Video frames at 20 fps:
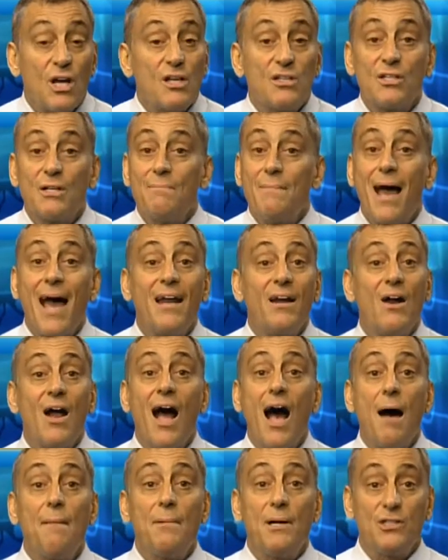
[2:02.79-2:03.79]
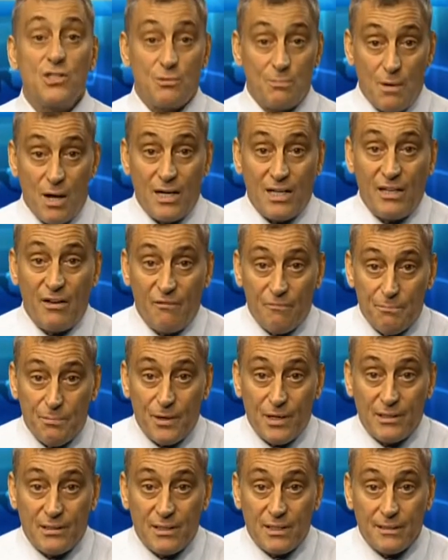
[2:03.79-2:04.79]
Doesn't matter how much money you've
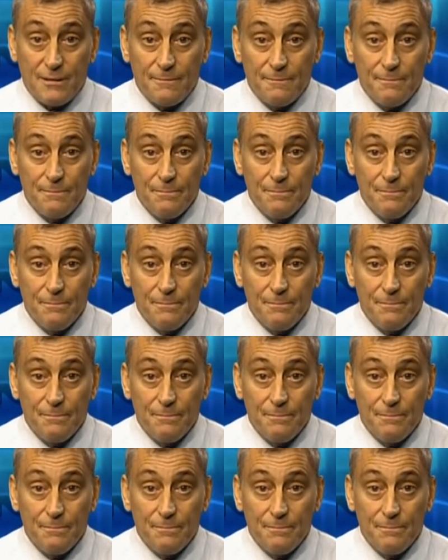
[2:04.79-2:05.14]
printed.